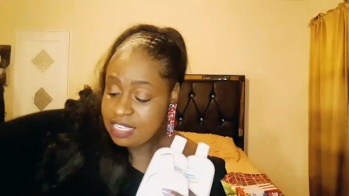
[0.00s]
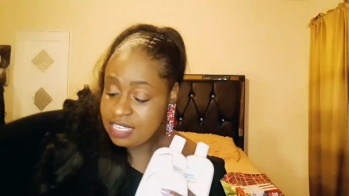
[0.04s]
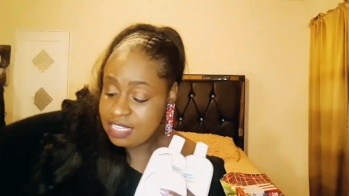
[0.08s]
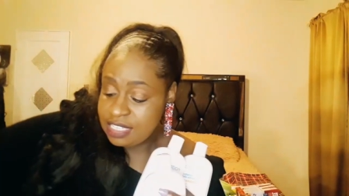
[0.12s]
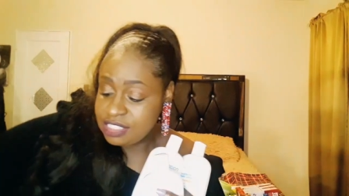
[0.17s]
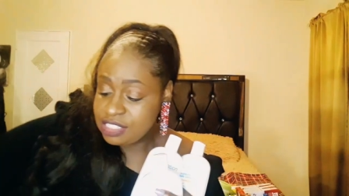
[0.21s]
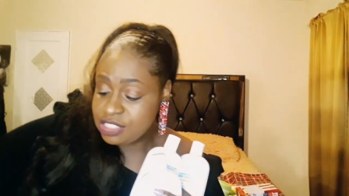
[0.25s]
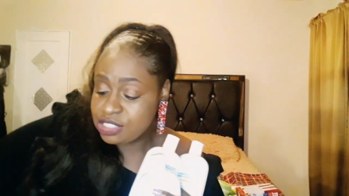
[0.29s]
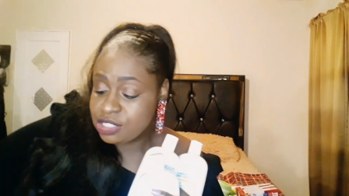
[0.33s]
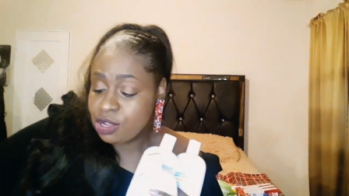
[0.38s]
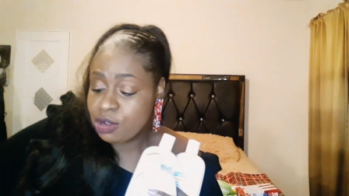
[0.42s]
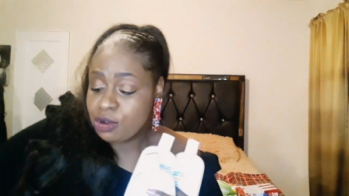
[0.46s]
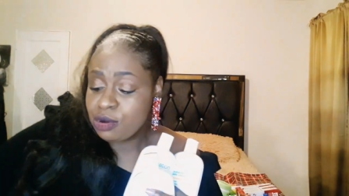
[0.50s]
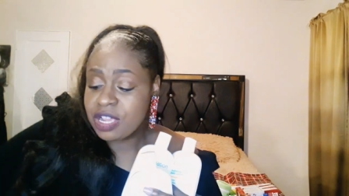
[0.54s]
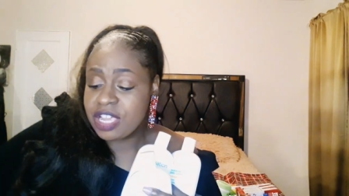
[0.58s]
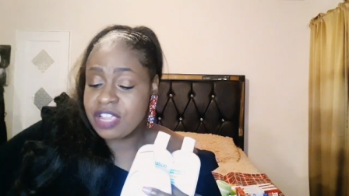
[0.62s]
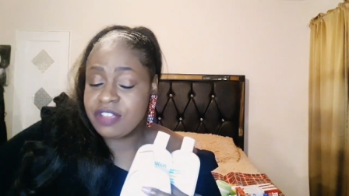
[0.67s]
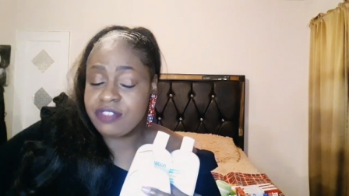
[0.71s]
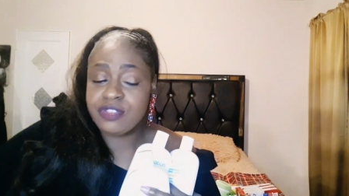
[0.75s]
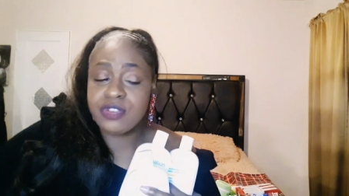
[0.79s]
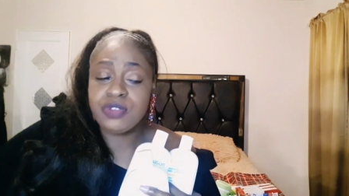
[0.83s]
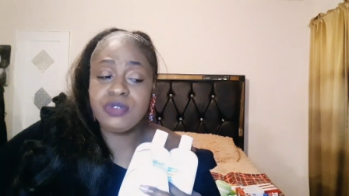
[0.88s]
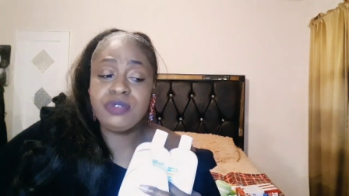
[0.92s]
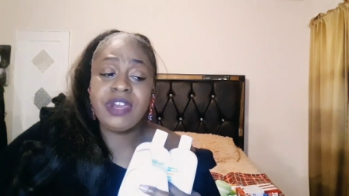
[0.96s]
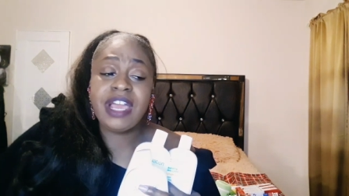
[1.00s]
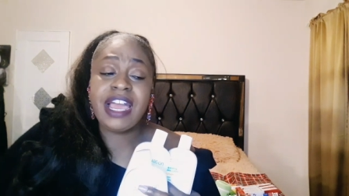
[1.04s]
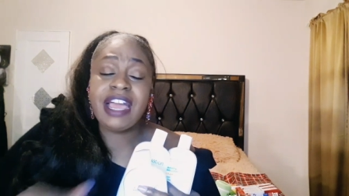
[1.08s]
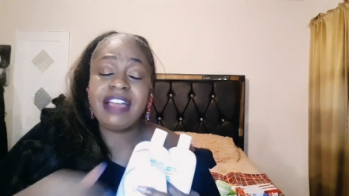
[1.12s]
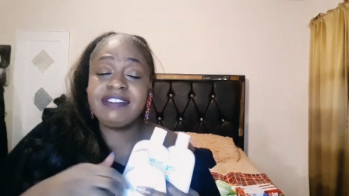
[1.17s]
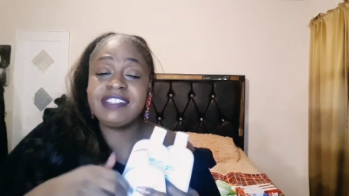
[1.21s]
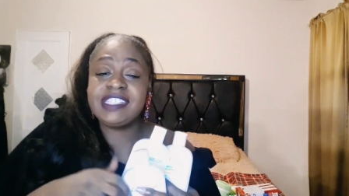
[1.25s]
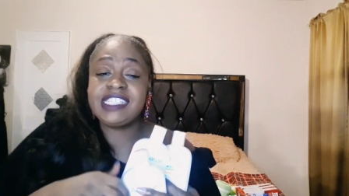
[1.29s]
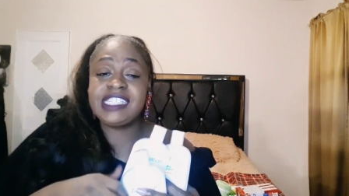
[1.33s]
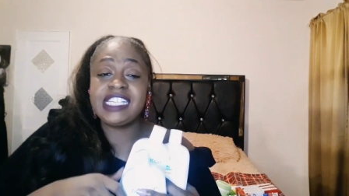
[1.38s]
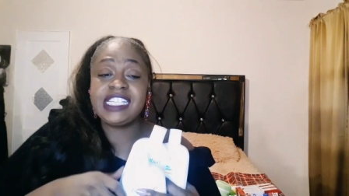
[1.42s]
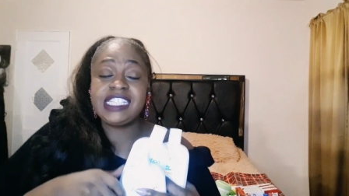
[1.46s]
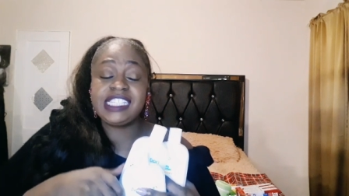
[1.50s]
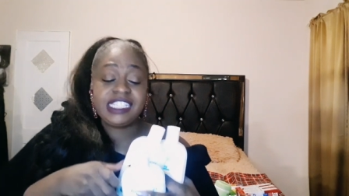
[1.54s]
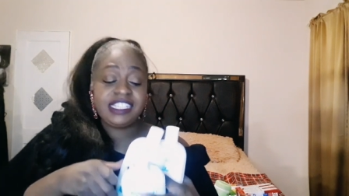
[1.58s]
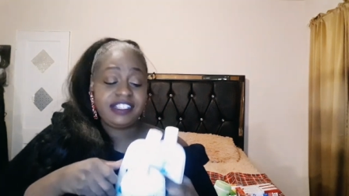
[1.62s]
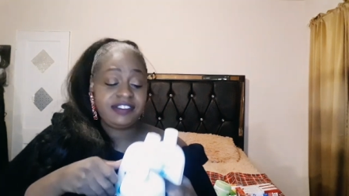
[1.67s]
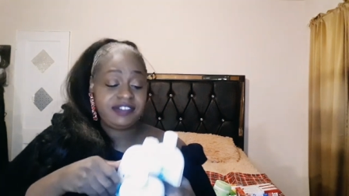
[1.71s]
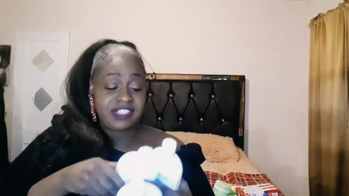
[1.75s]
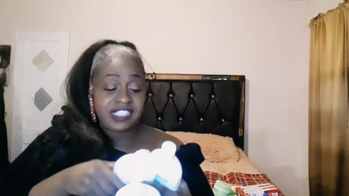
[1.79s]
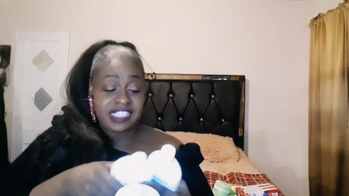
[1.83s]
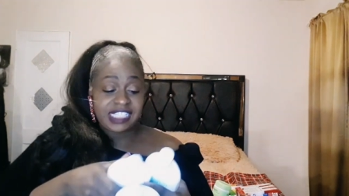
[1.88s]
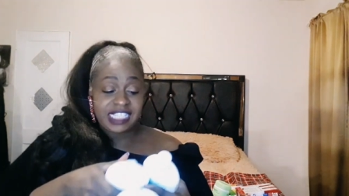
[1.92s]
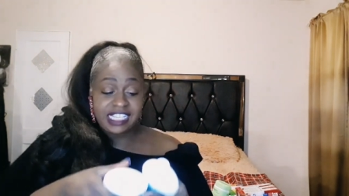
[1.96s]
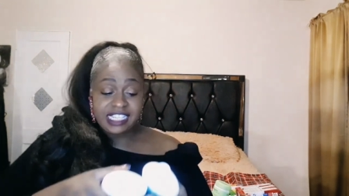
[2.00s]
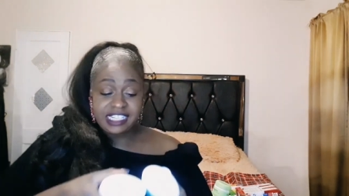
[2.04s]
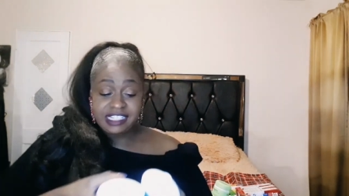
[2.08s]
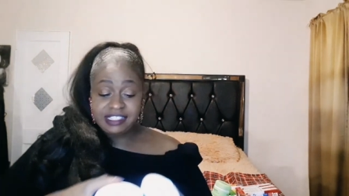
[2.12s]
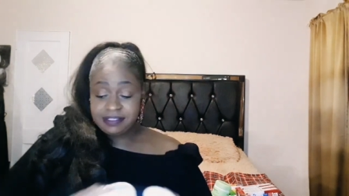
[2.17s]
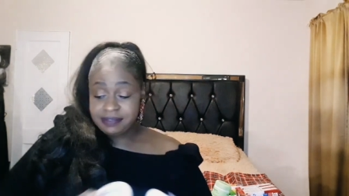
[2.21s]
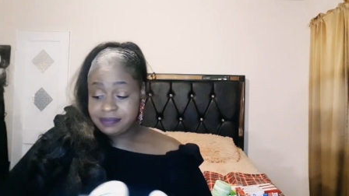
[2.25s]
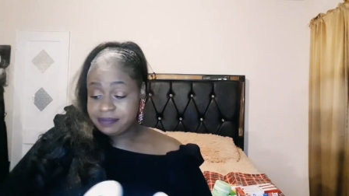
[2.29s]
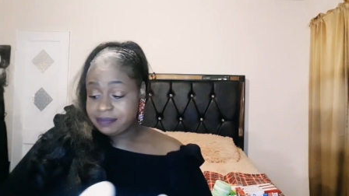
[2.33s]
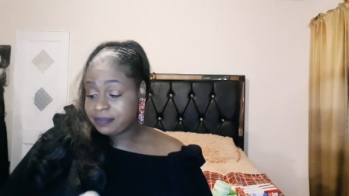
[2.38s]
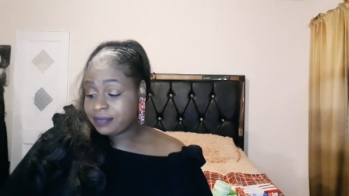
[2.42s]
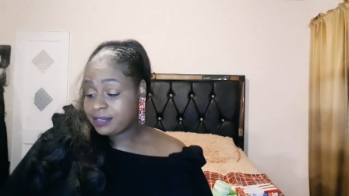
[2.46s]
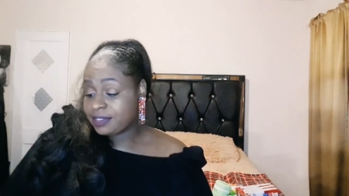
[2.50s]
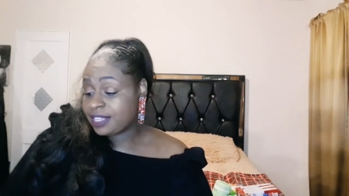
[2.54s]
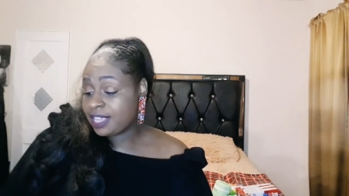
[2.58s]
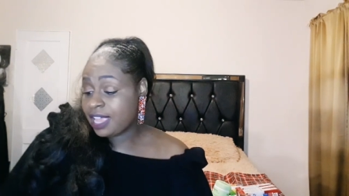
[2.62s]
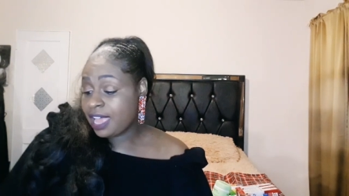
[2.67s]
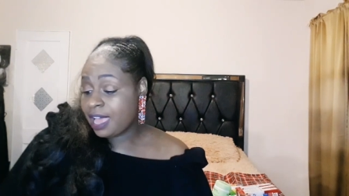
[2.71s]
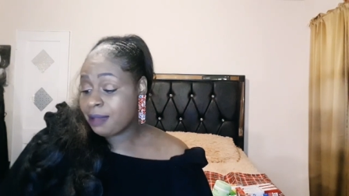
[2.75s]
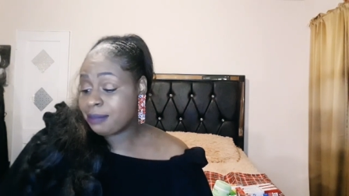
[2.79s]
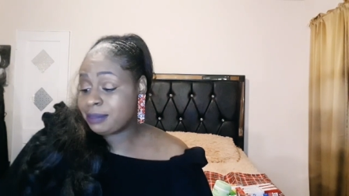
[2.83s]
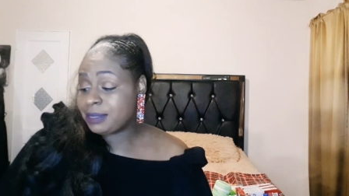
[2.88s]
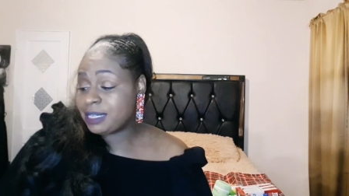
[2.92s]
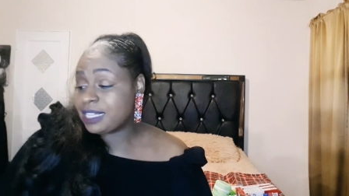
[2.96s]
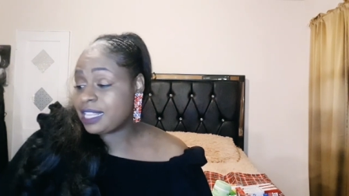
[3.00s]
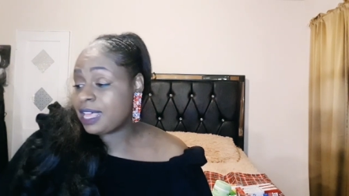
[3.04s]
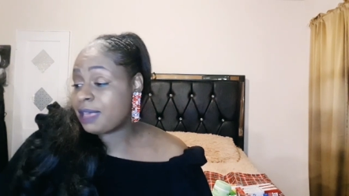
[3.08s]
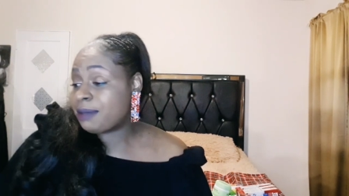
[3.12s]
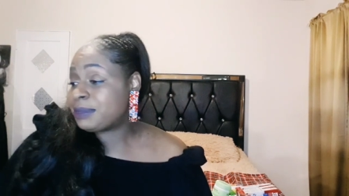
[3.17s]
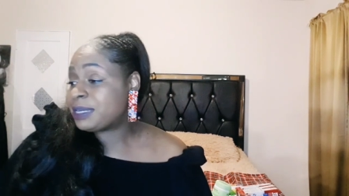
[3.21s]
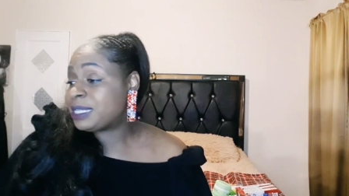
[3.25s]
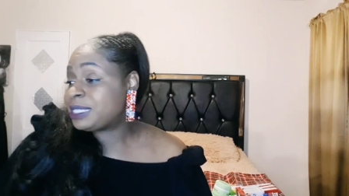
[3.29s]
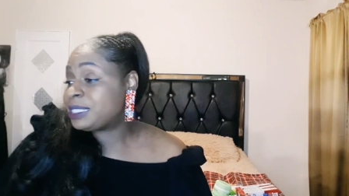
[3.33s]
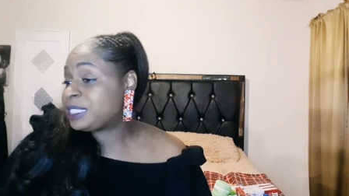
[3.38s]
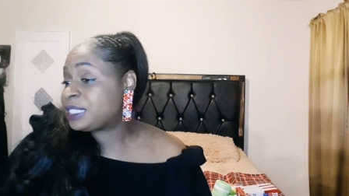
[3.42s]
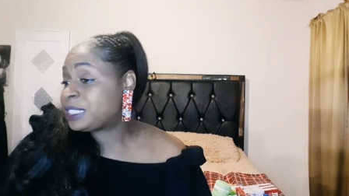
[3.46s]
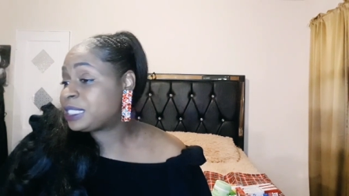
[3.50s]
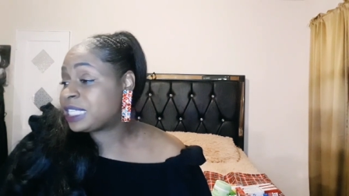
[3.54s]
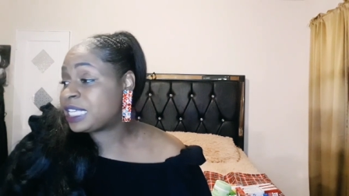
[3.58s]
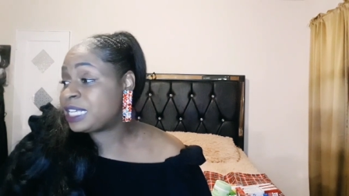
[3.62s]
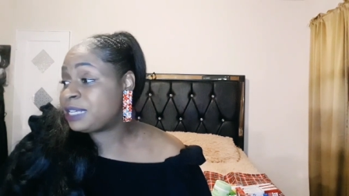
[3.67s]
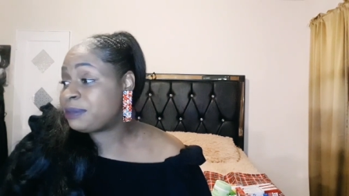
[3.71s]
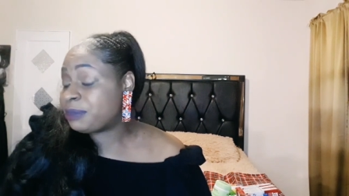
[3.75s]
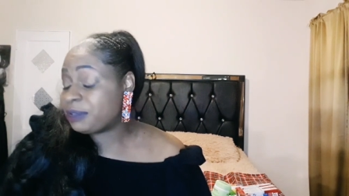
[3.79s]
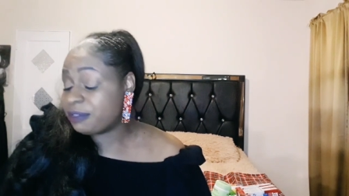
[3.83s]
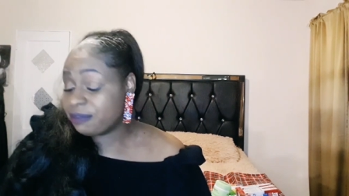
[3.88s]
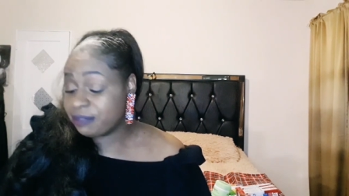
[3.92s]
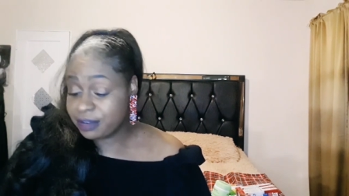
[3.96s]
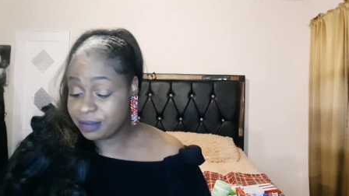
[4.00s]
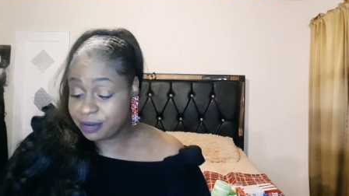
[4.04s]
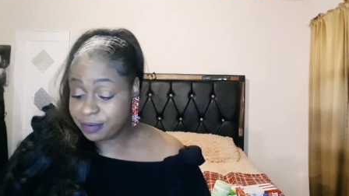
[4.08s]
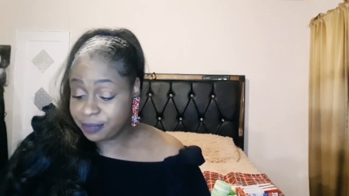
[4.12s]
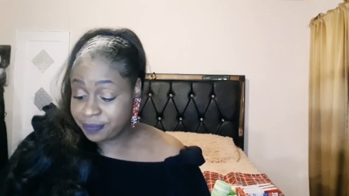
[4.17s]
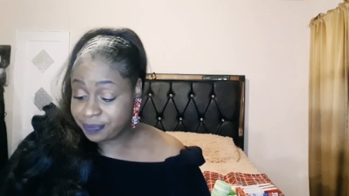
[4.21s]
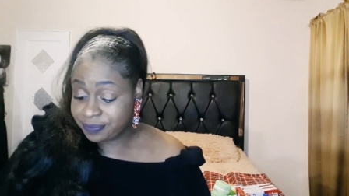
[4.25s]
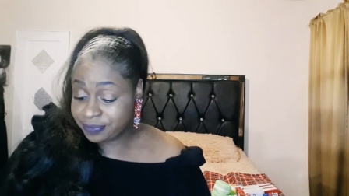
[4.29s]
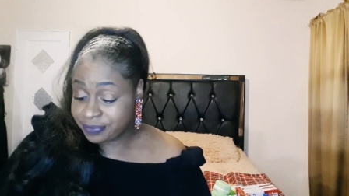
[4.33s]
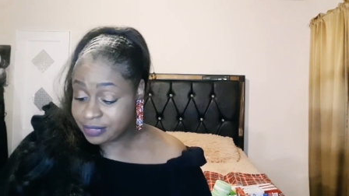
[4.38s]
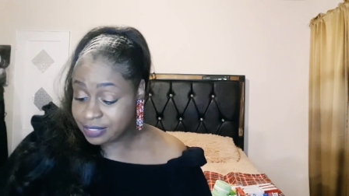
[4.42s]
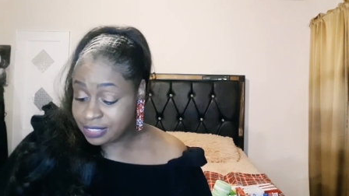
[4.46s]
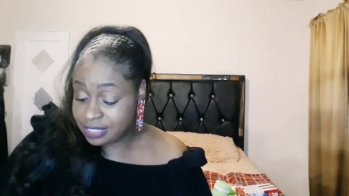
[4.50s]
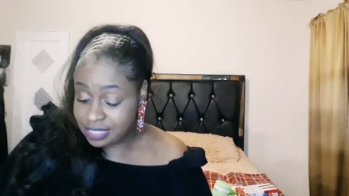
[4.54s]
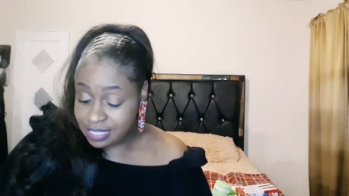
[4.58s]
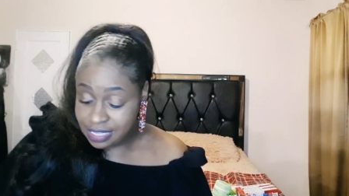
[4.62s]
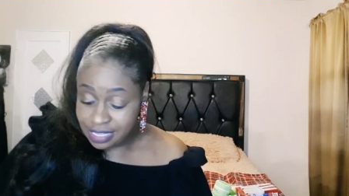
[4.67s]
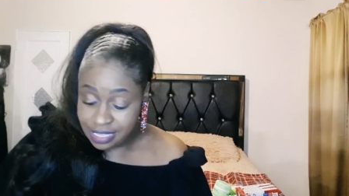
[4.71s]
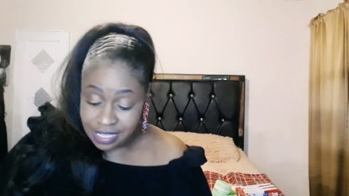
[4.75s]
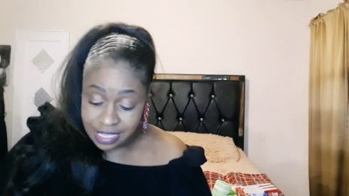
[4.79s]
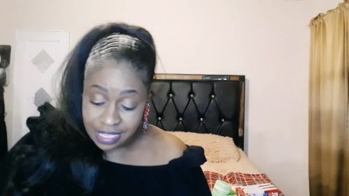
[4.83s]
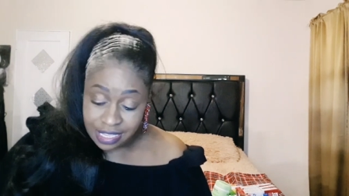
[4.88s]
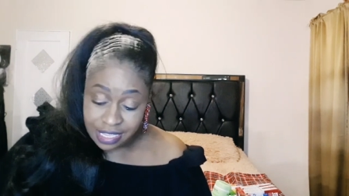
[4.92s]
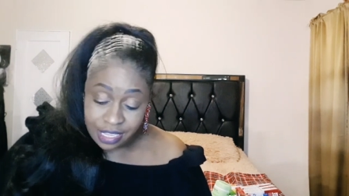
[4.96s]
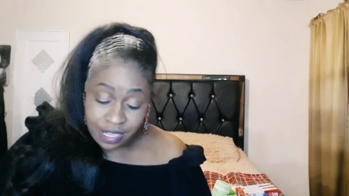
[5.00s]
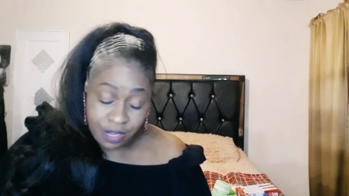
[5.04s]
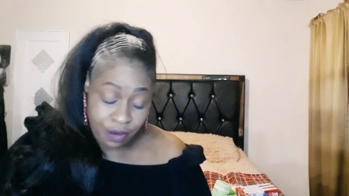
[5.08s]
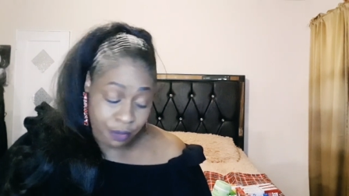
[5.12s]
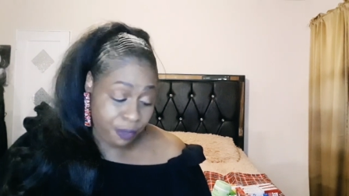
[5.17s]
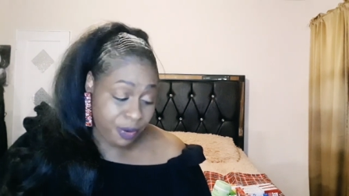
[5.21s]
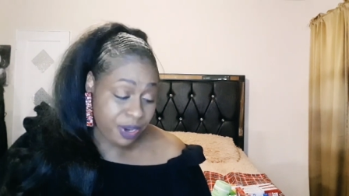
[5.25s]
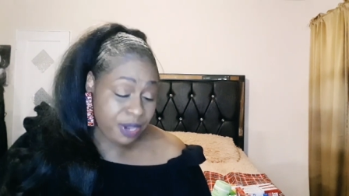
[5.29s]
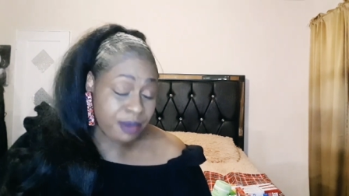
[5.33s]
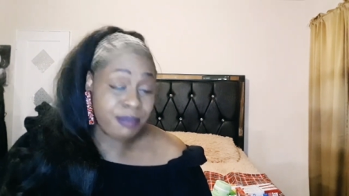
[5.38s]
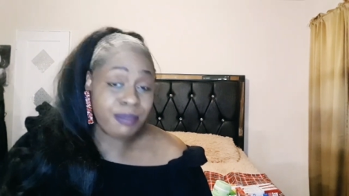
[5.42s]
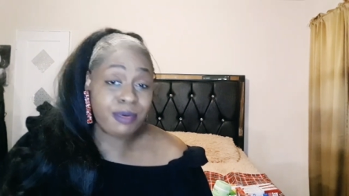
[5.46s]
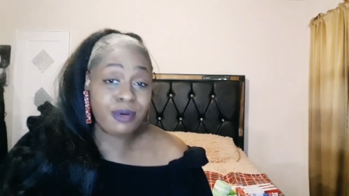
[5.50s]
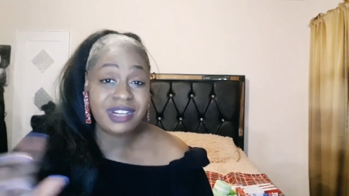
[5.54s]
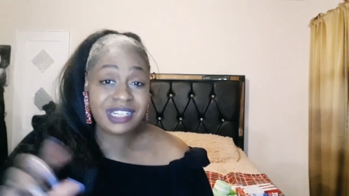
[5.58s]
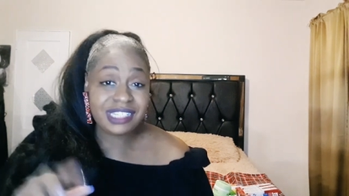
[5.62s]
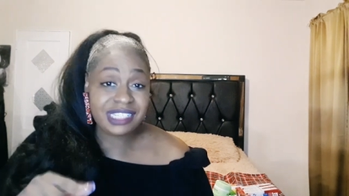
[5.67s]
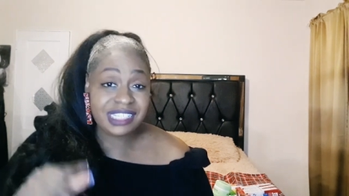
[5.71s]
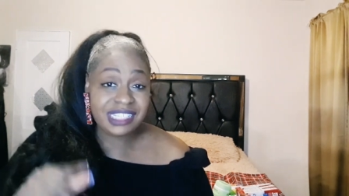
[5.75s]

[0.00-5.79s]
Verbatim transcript: So if you have sensitive skin, I'm gonna, I'm gonna just keep it real. We bought